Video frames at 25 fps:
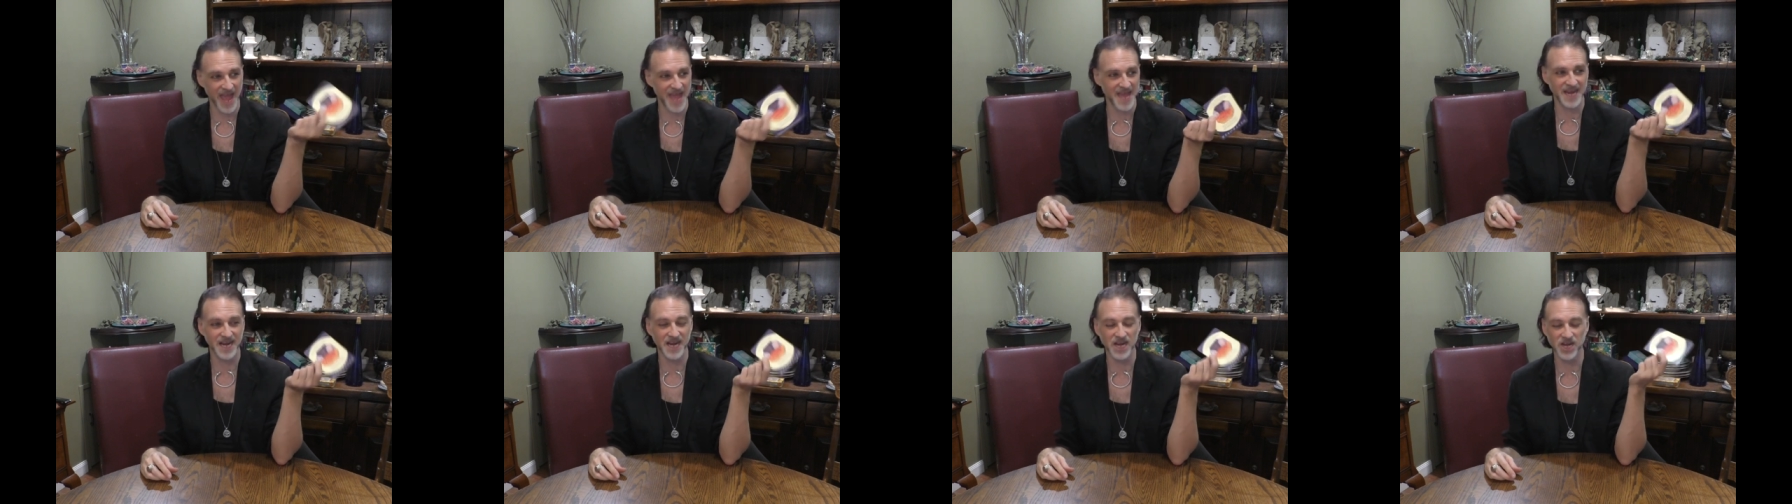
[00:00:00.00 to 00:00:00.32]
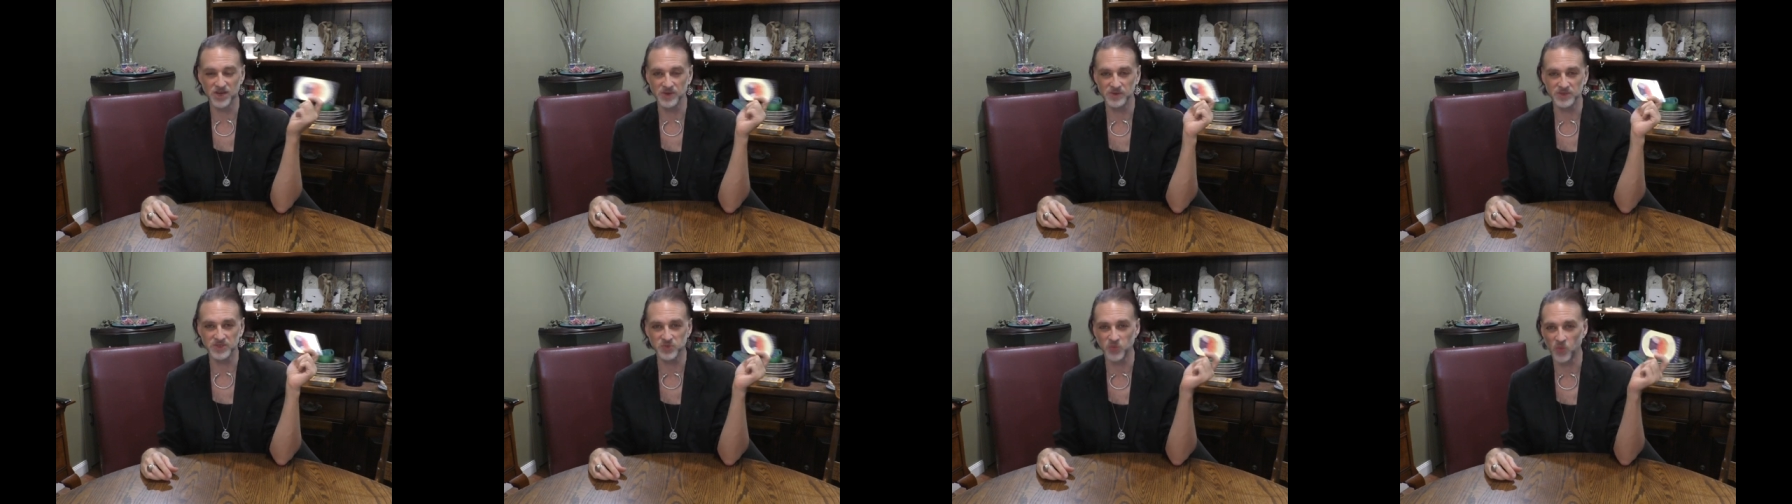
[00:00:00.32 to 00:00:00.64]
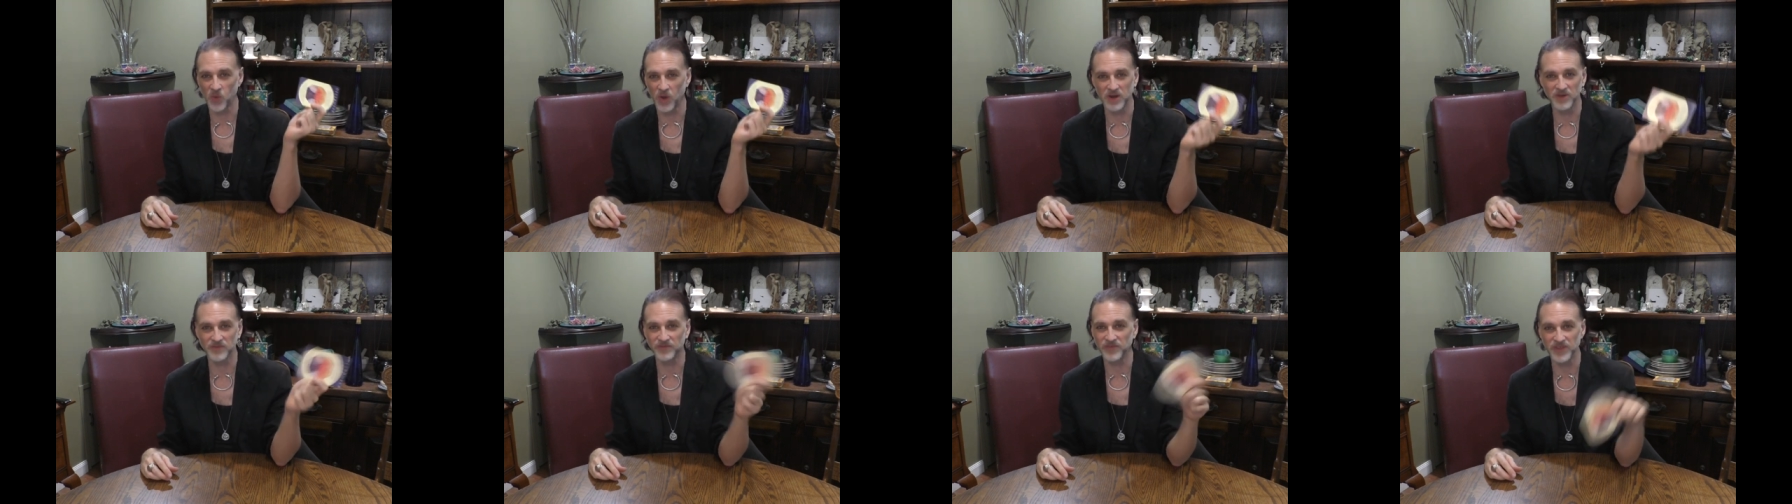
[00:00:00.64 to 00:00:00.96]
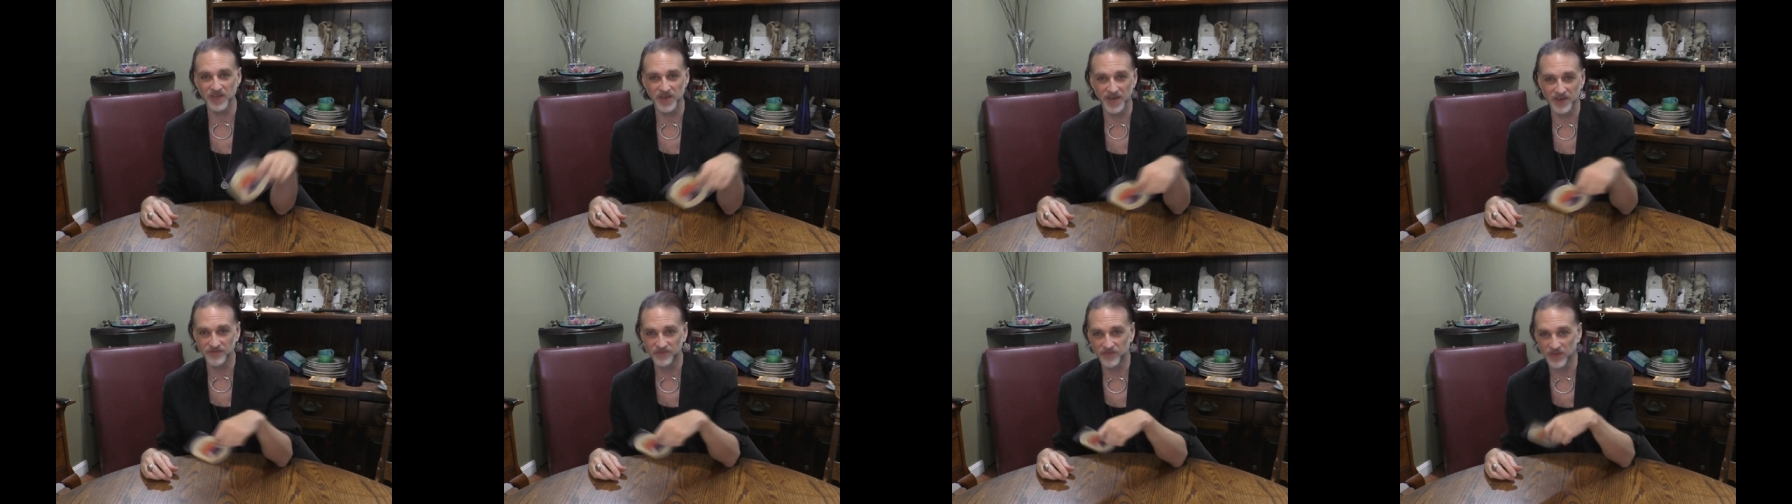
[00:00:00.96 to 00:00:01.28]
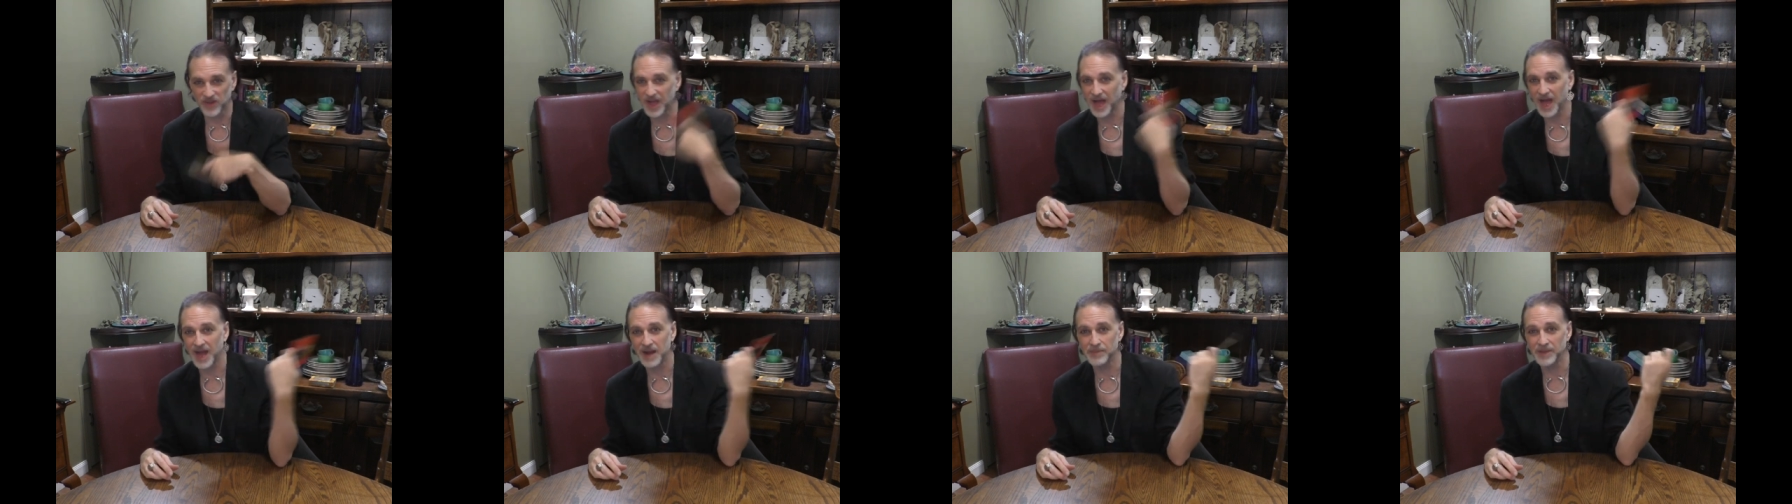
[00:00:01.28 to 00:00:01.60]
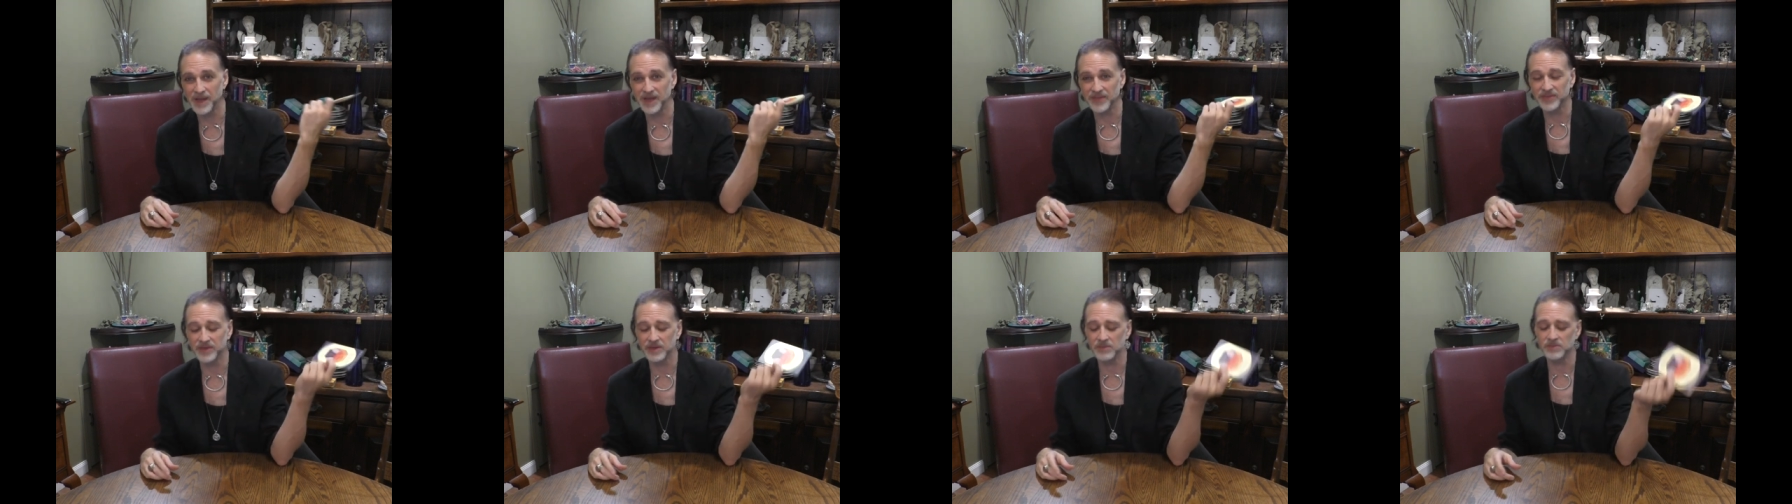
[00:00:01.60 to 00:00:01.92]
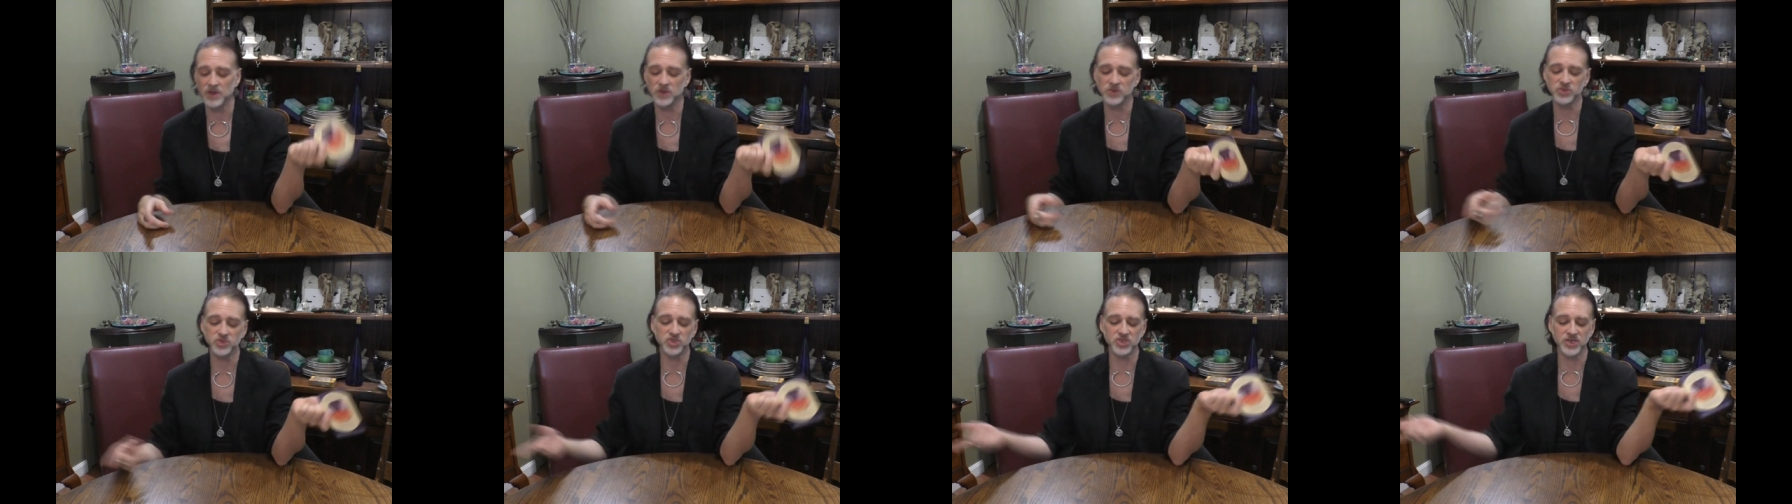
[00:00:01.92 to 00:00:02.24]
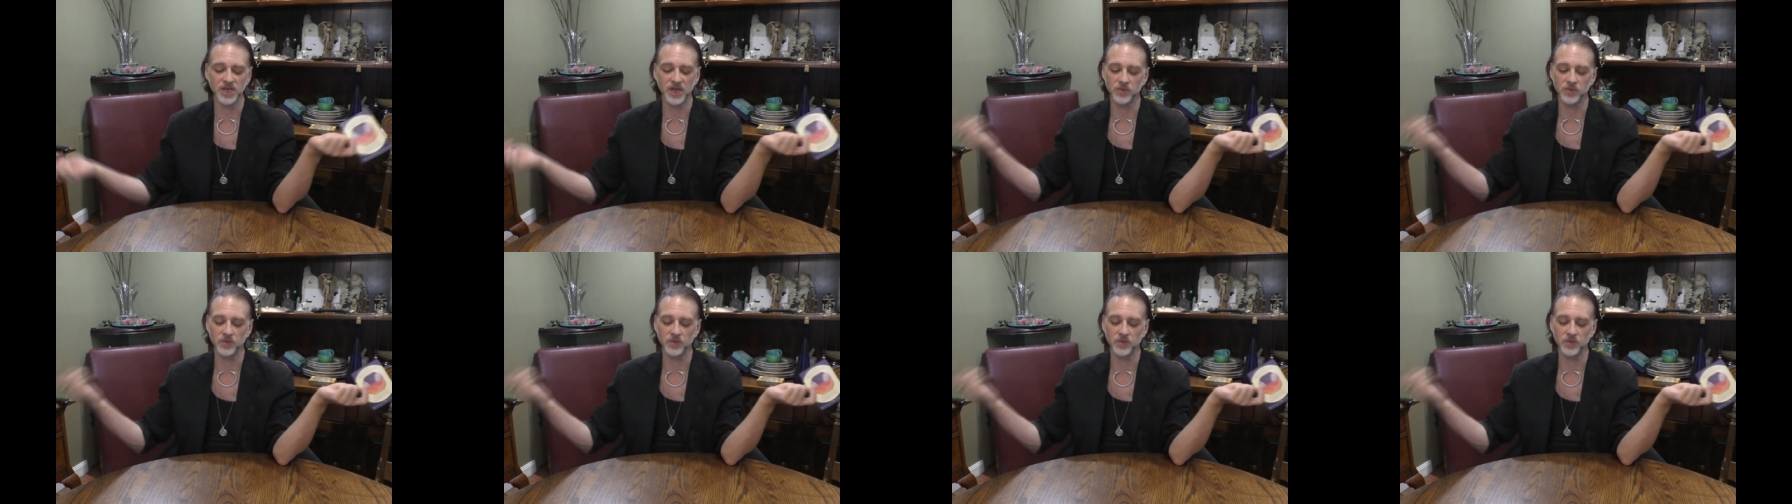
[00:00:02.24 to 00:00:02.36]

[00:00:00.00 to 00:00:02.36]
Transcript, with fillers: ate it and it was wonderful and I forgot about the emotion